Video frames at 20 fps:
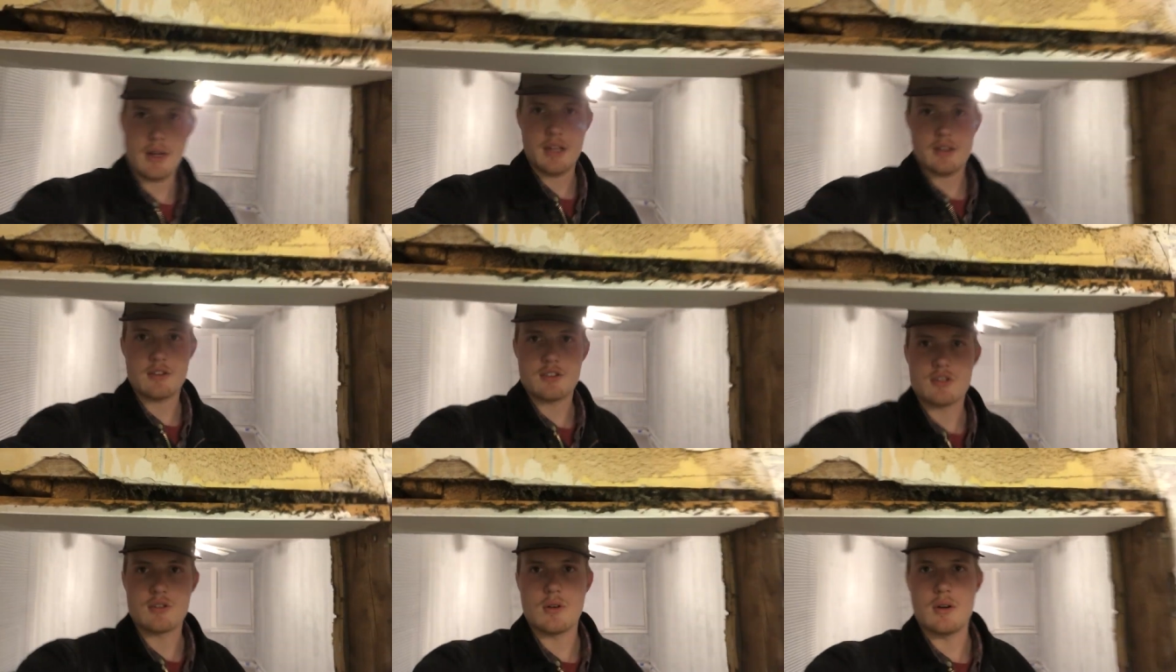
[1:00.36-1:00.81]

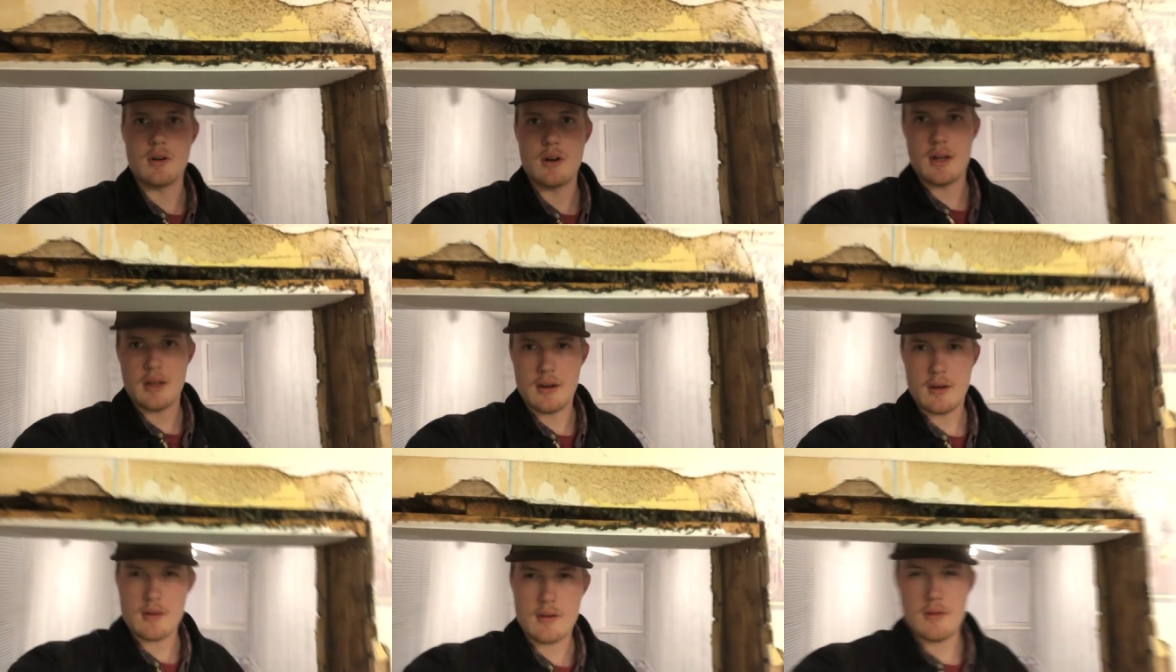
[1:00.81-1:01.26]
it's short.
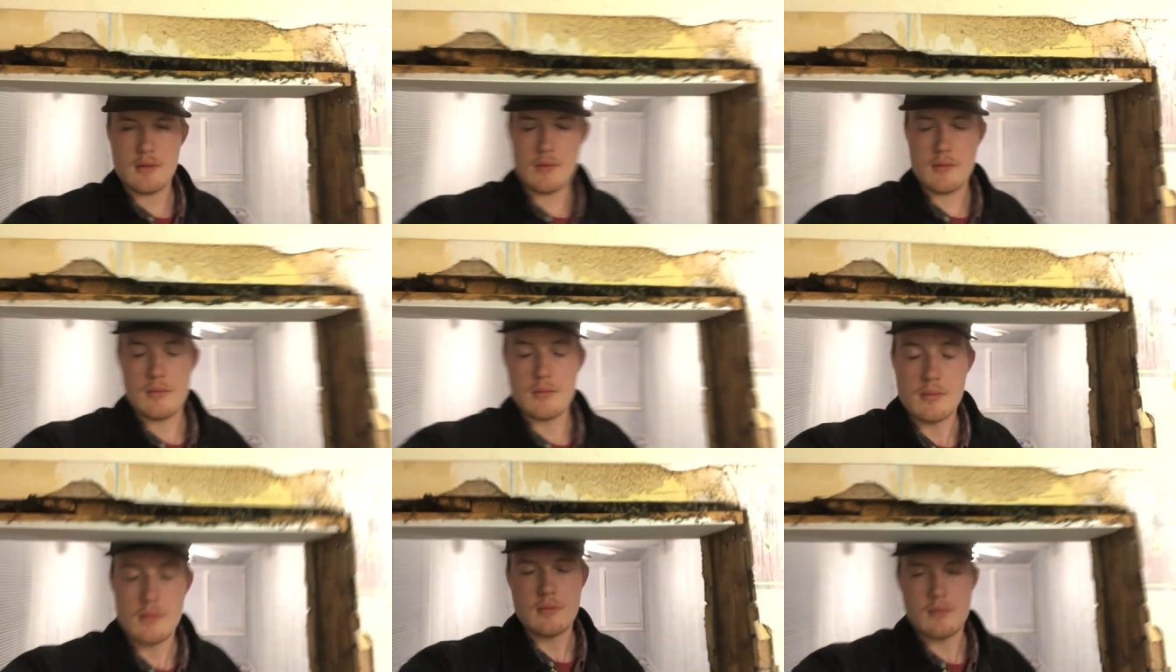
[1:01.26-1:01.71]

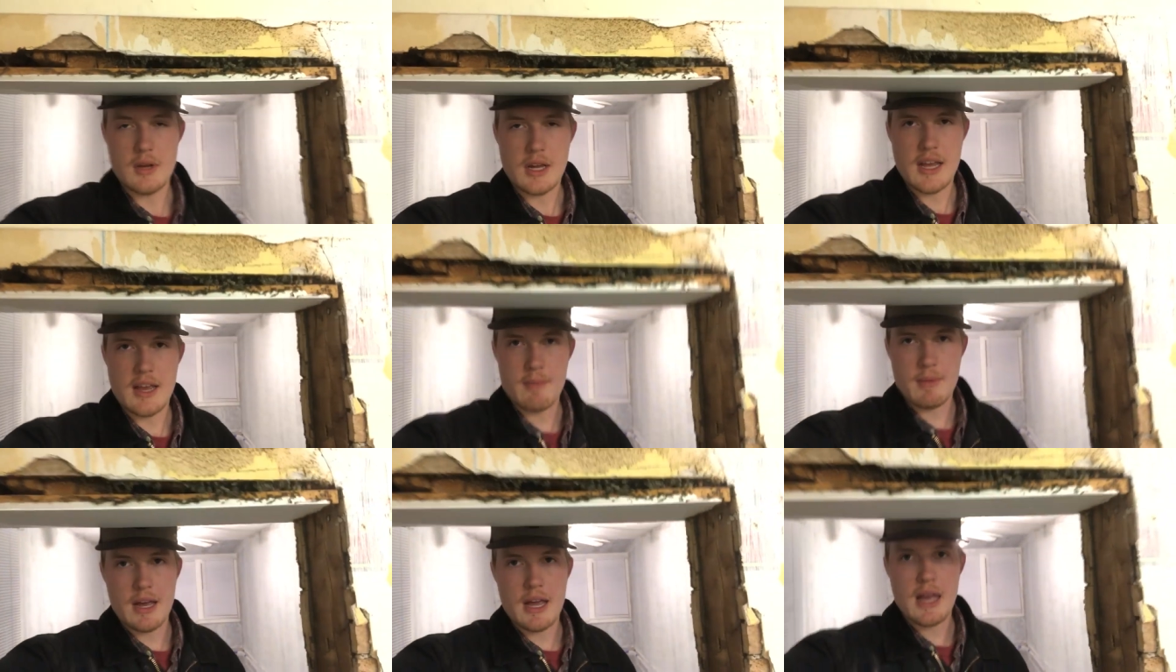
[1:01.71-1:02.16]
I I
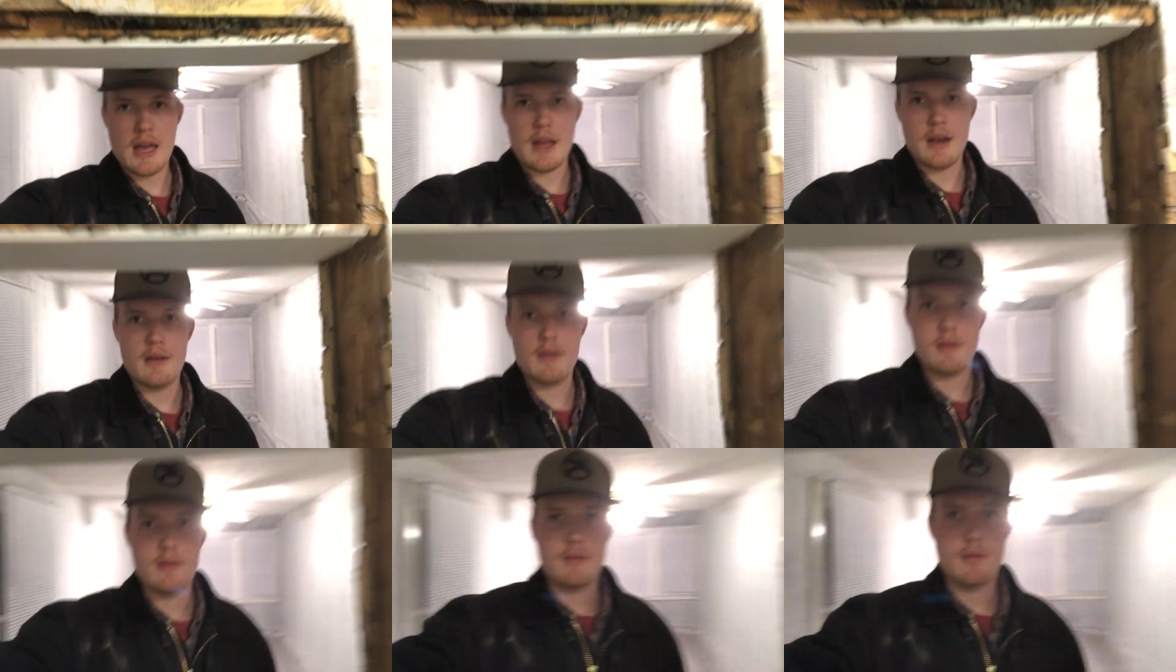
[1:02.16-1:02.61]
hit my head.
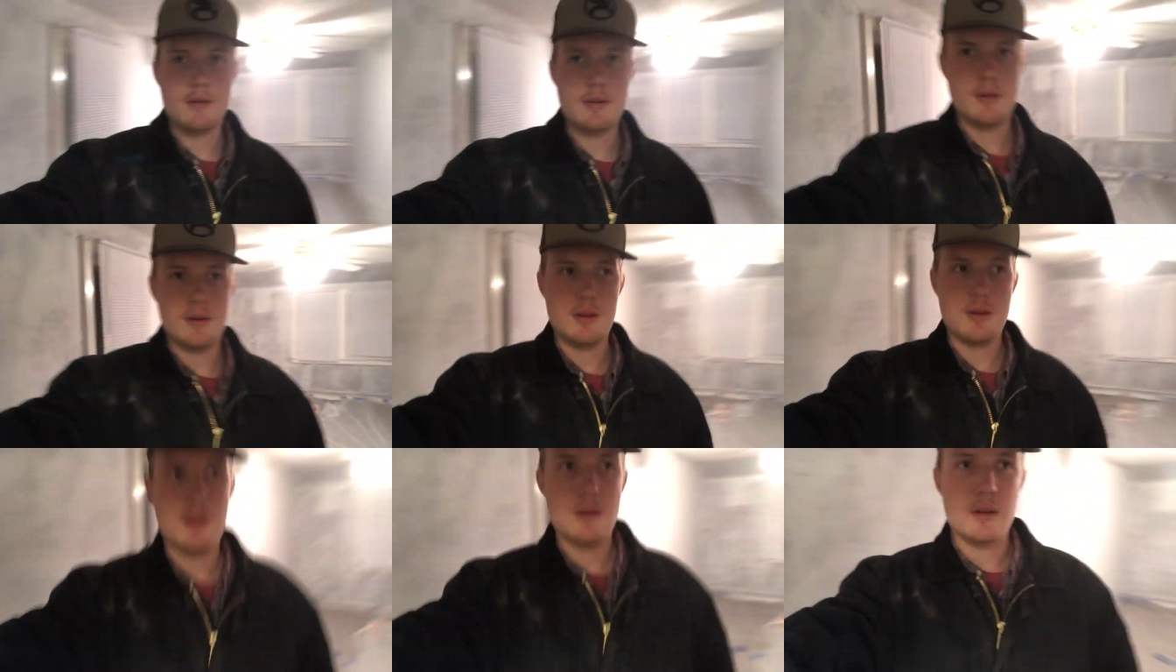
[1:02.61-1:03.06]

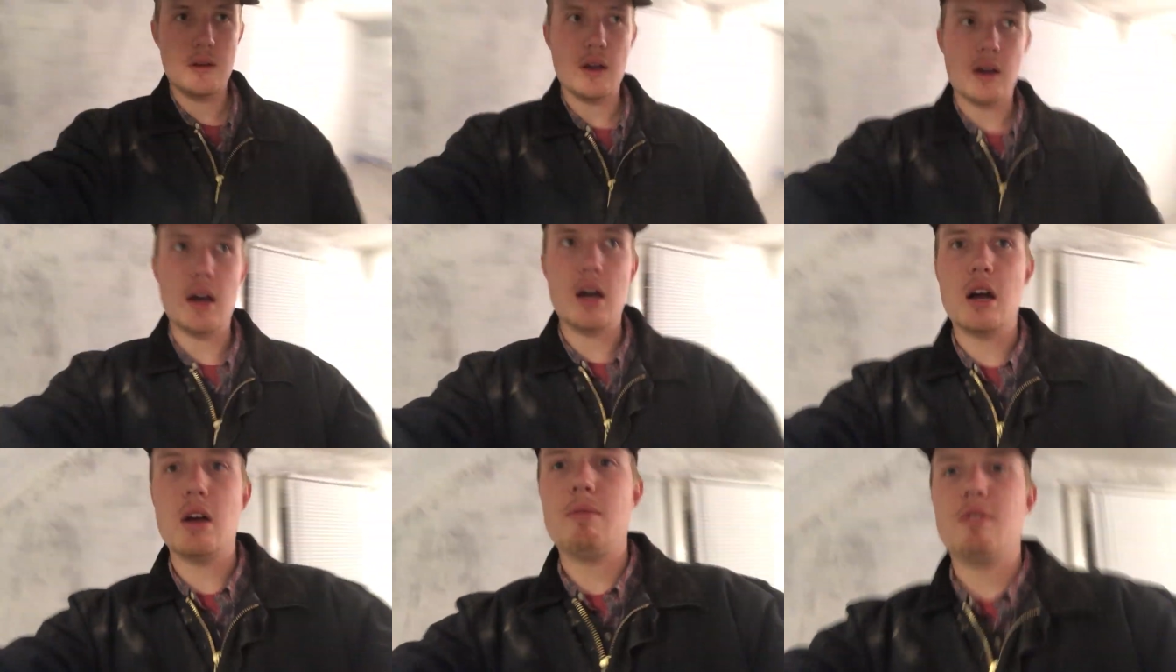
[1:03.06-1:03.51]

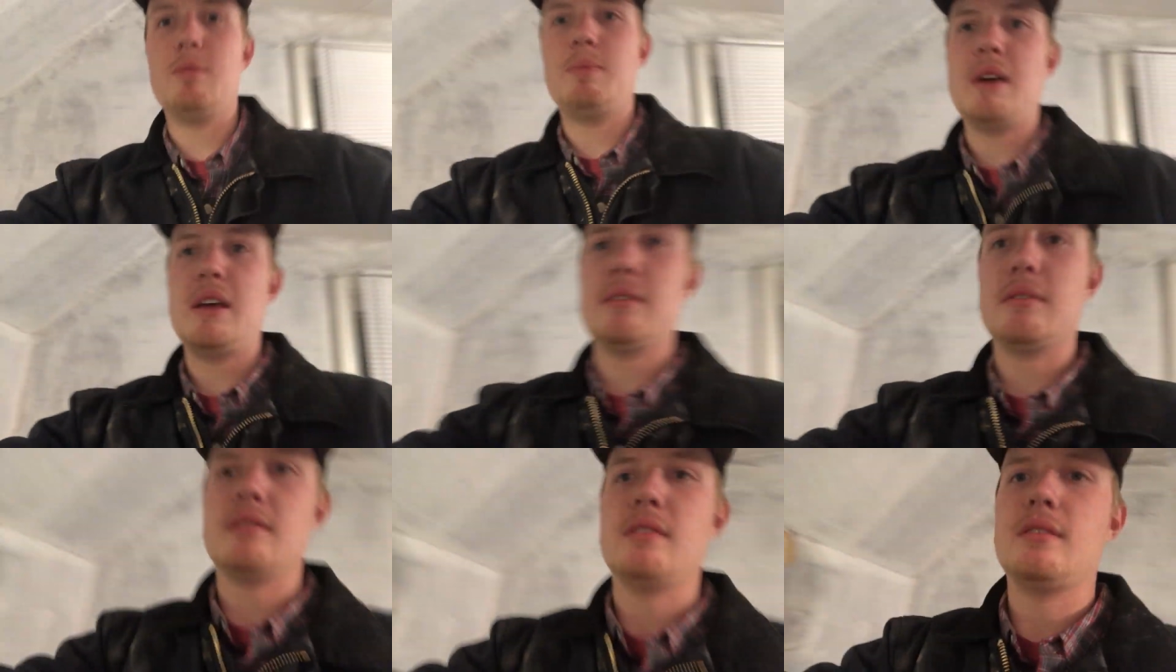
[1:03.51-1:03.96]
Um, it's
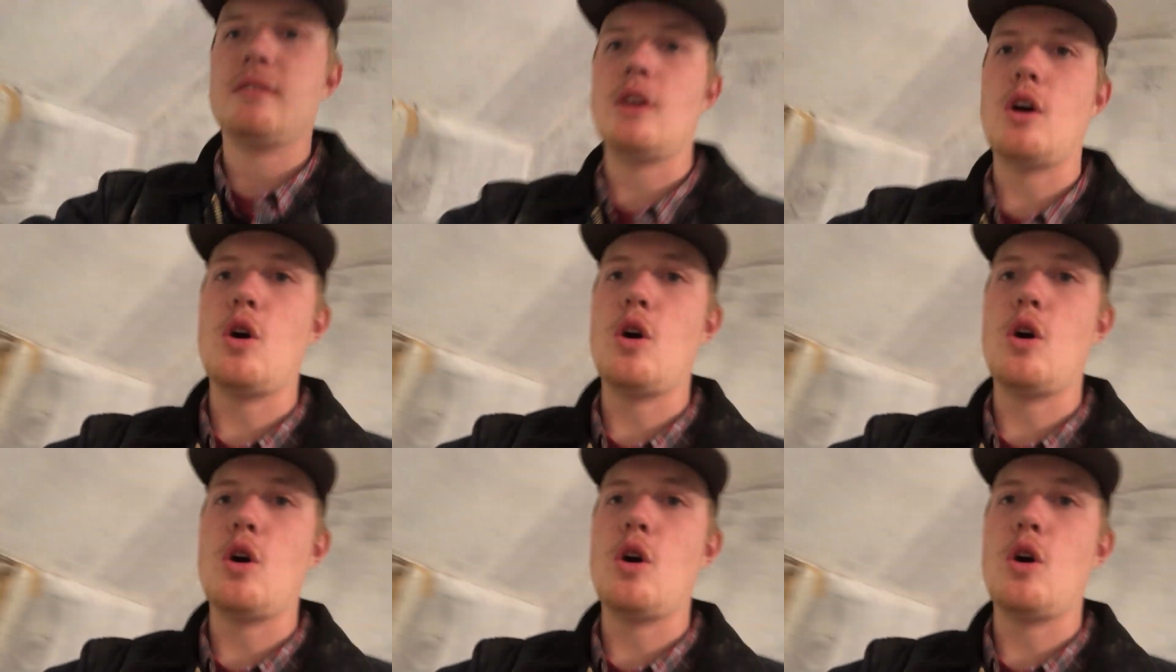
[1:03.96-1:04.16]
basically this